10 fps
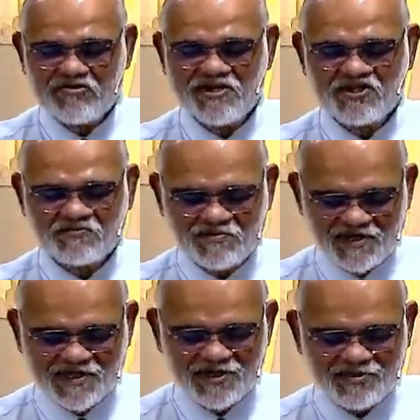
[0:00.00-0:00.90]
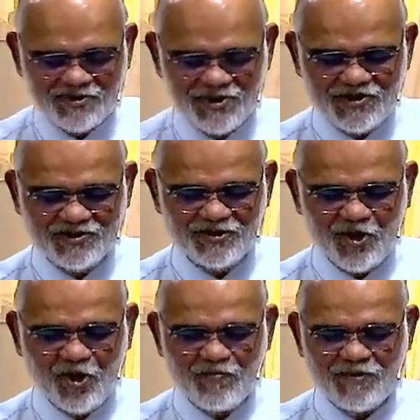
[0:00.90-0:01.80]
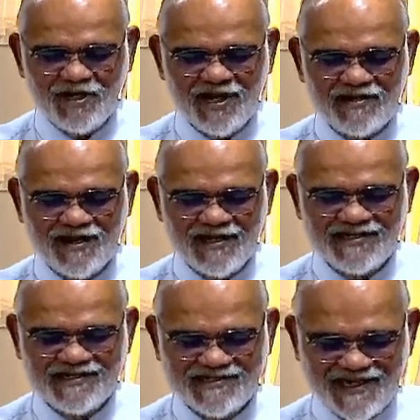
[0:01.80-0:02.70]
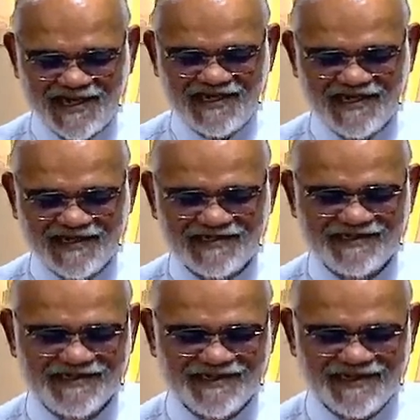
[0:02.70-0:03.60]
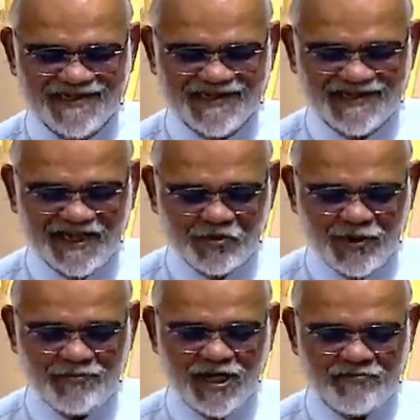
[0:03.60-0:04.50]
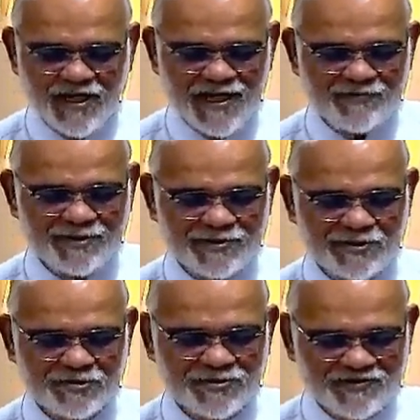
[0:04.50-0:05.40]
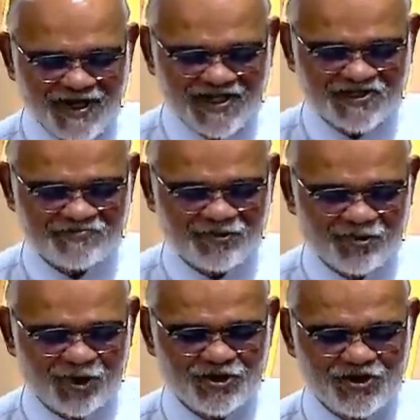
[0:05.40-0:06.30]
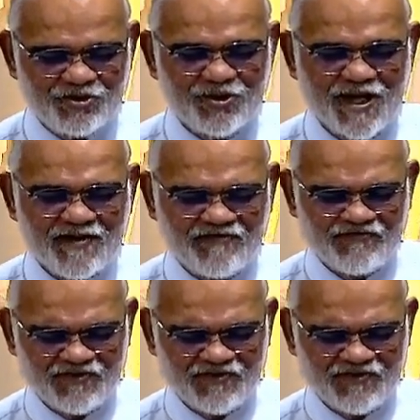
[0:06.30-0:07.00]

Holy Spirit, would you open our understanding that we may be able to grasp what you have